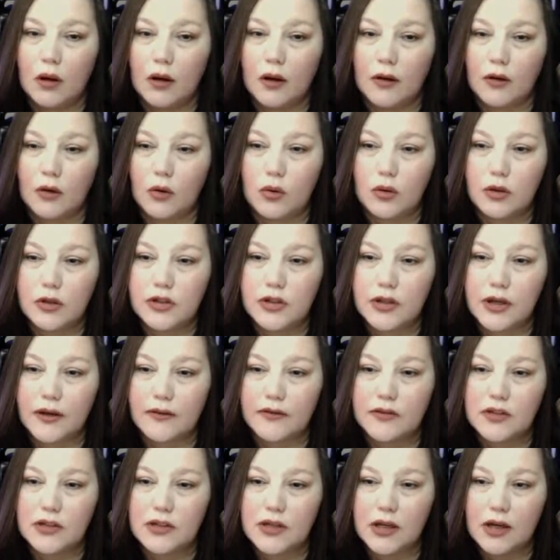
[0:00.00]
of course, you
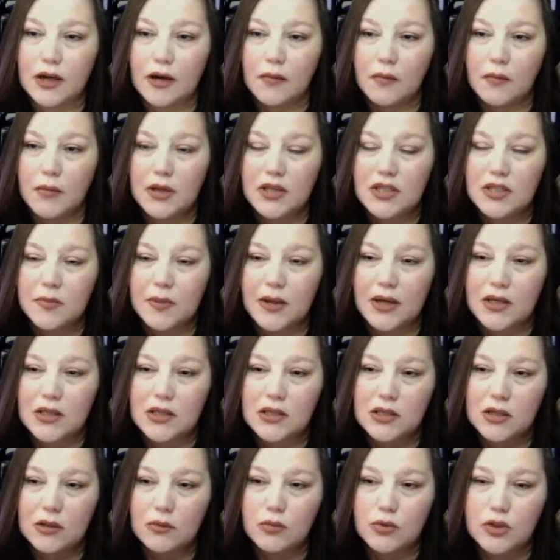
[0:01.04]
have to take up my
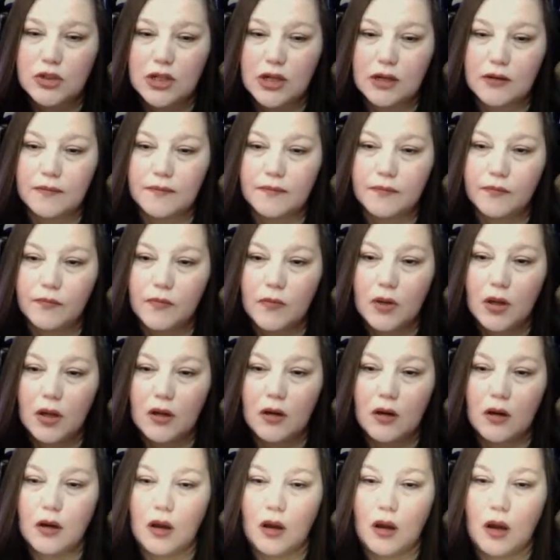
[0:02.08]
space, don't
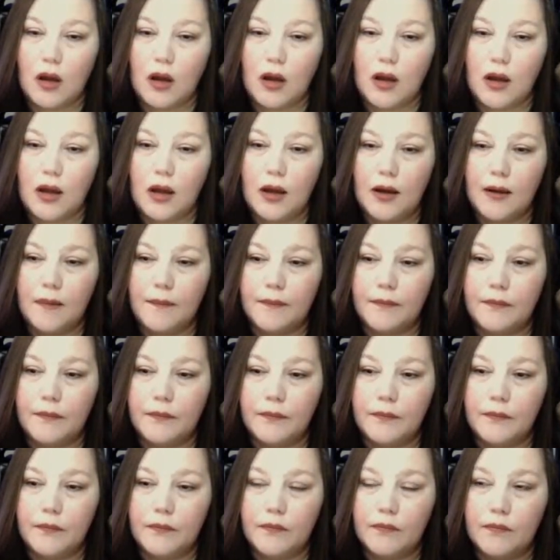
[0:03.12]
you? Um,
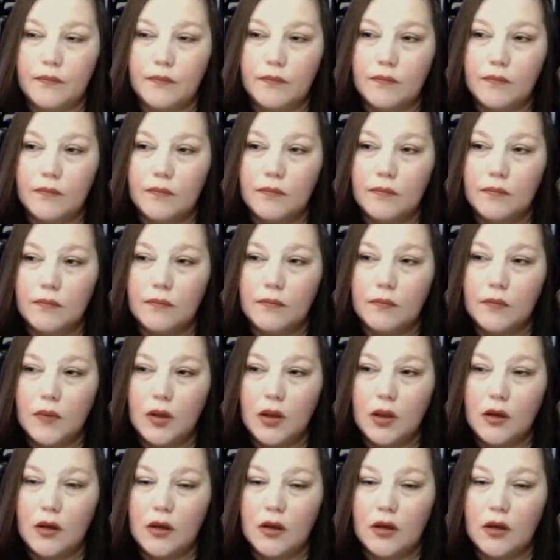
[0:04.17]

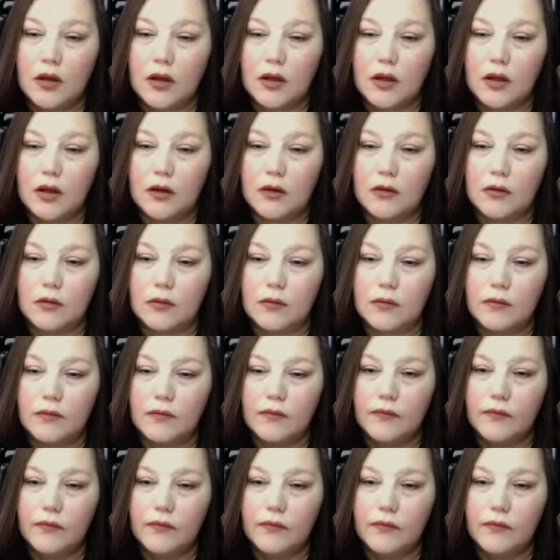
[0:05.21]
you know,